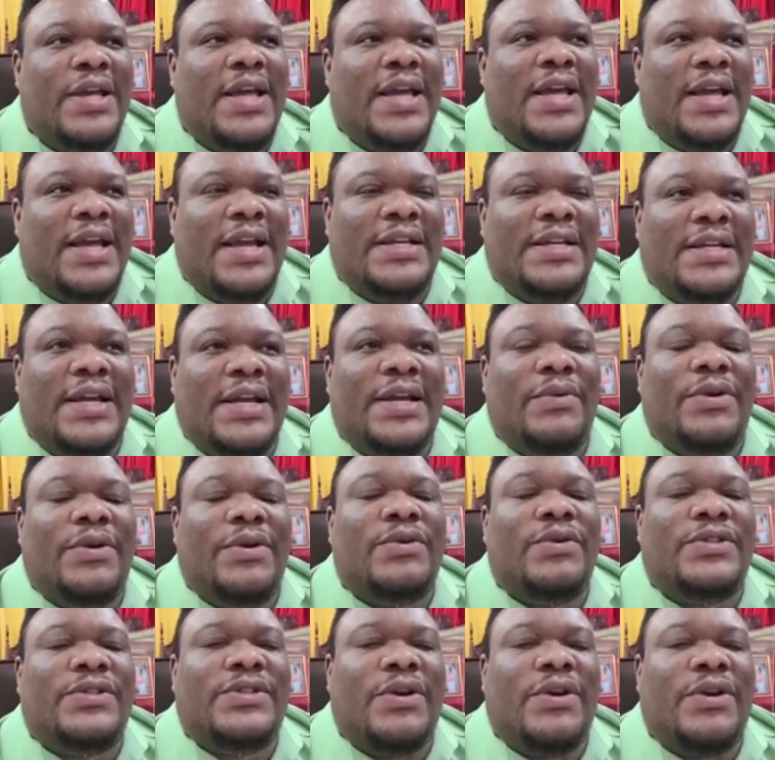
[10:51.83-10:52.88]
it. And
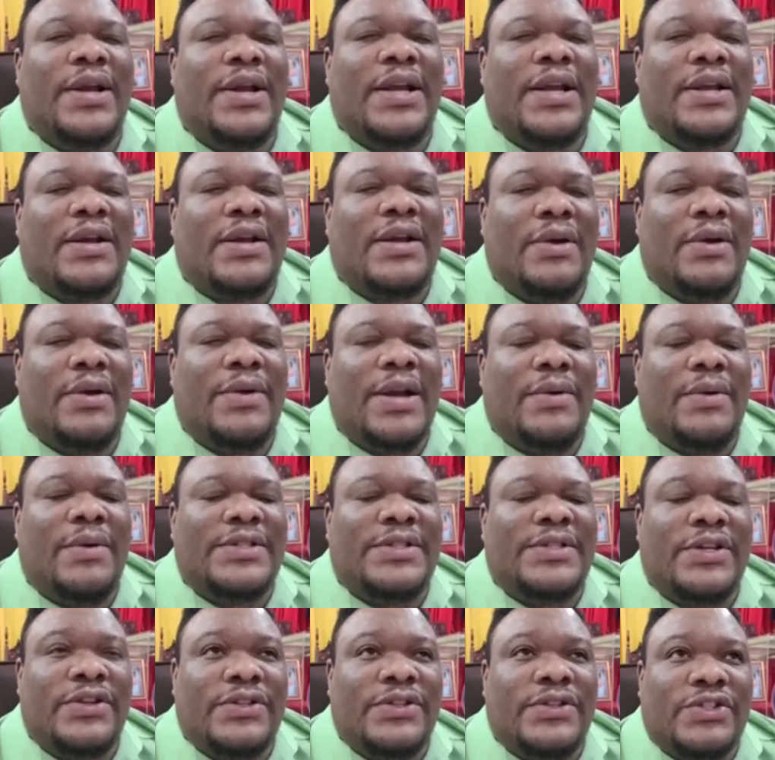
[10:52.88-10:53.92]
when I
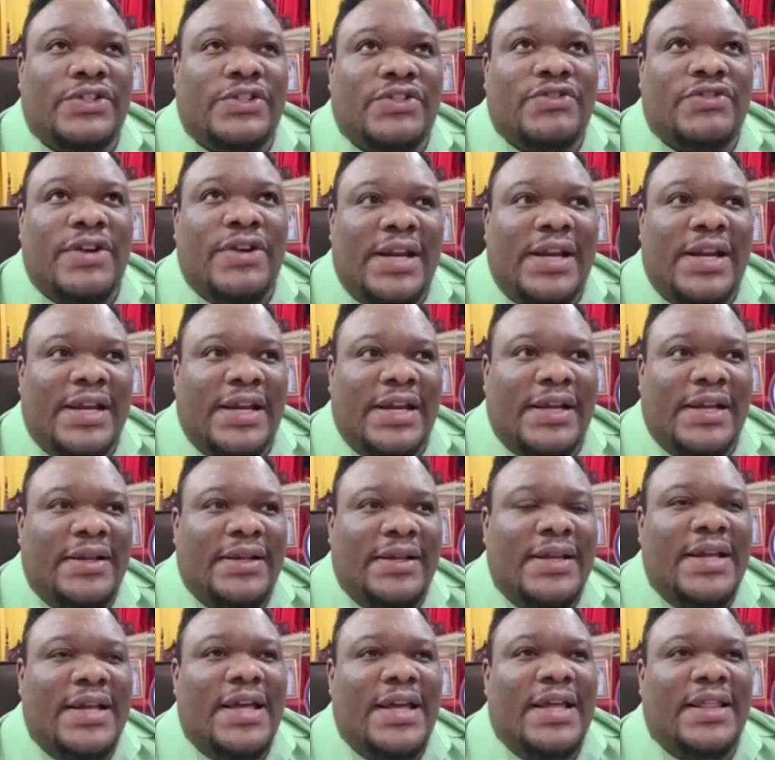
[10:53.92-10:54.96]
was in Australia,
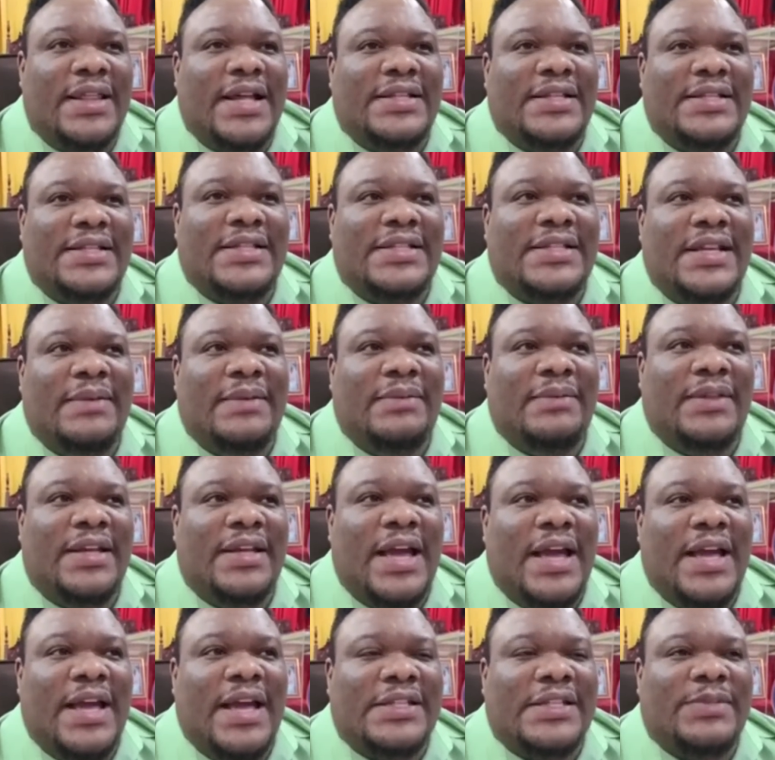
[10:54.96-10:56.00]
that's the same thing
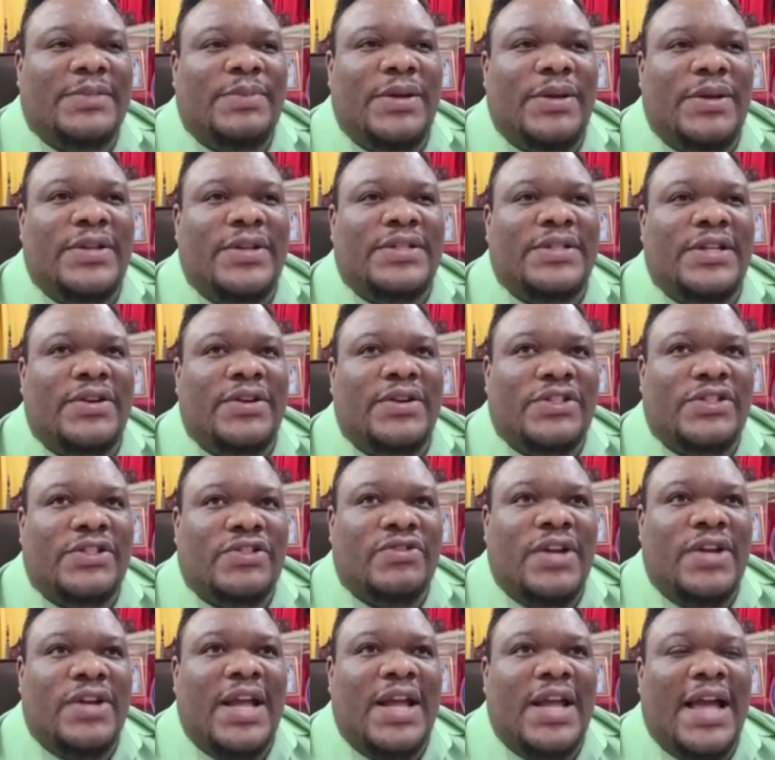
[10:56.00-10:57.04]
I experienced in
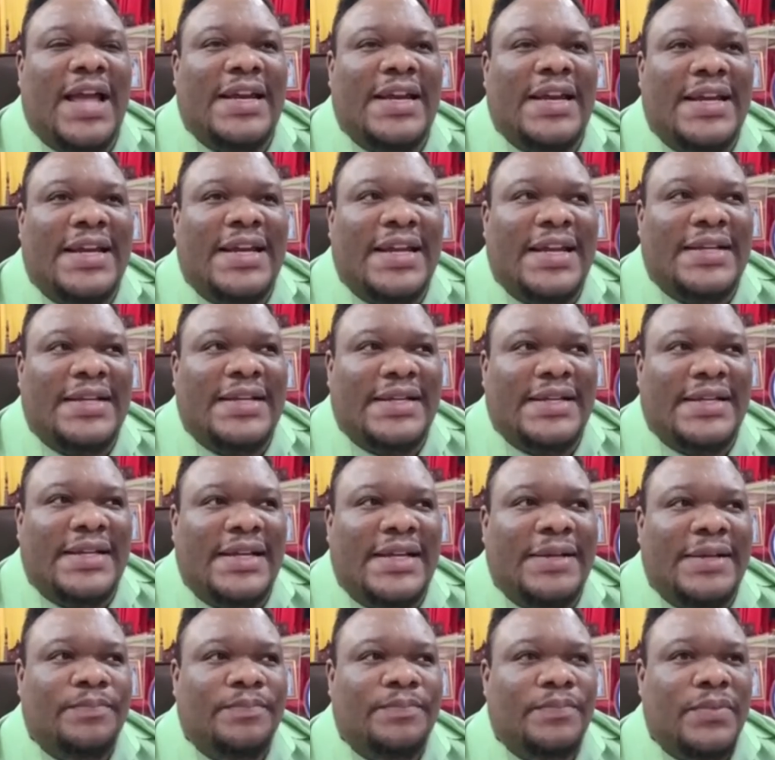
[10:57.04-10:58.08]
Australia and in
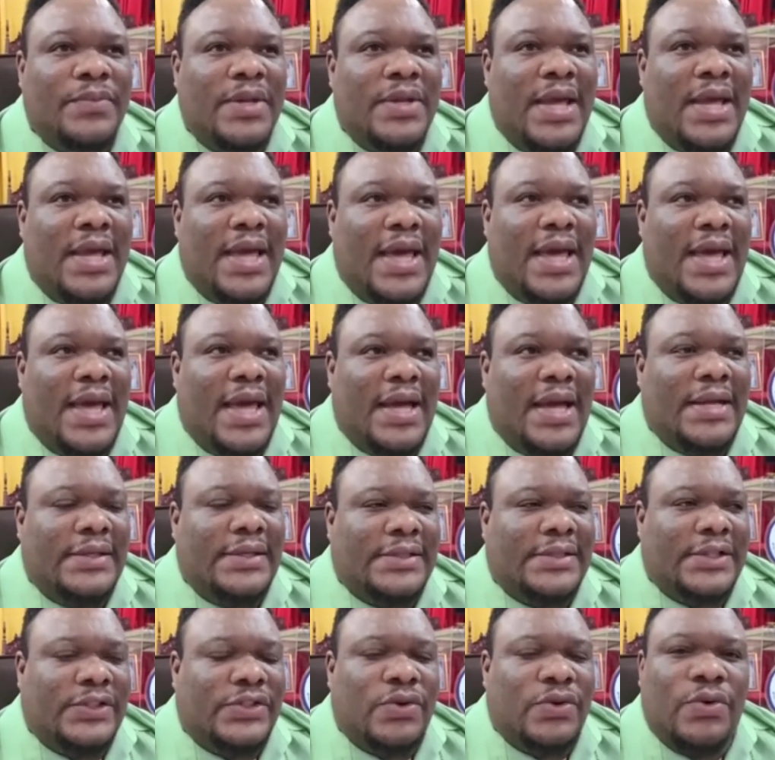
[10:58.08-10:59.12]
Italy.
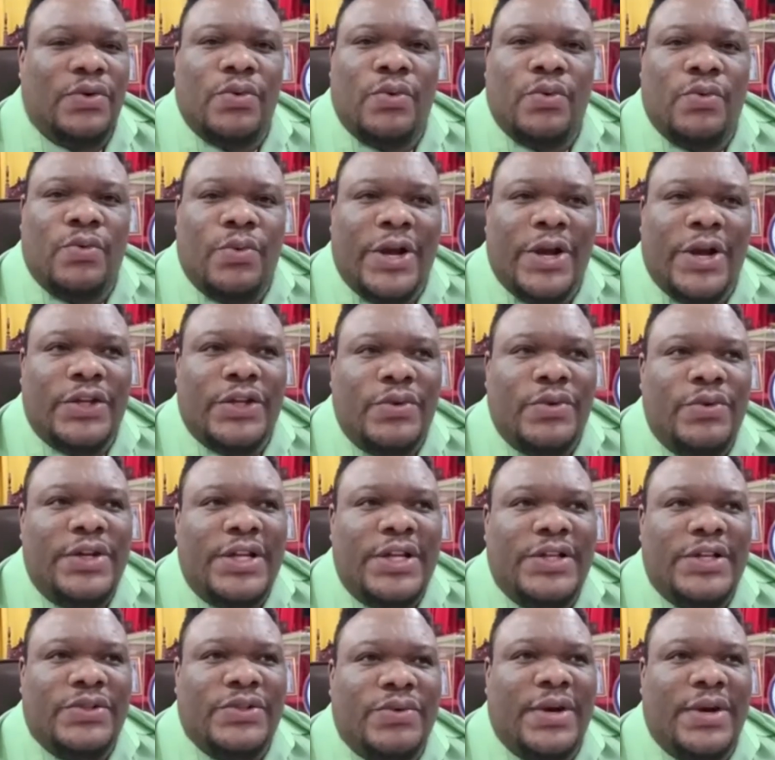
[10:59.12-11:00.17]
And so what you
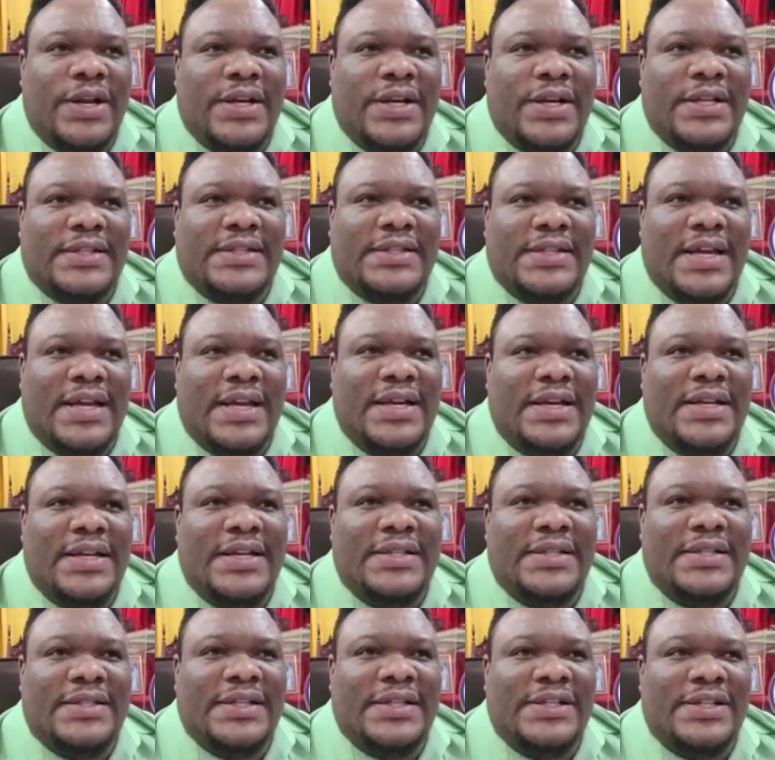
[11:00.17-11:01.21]
need to understand, ladies and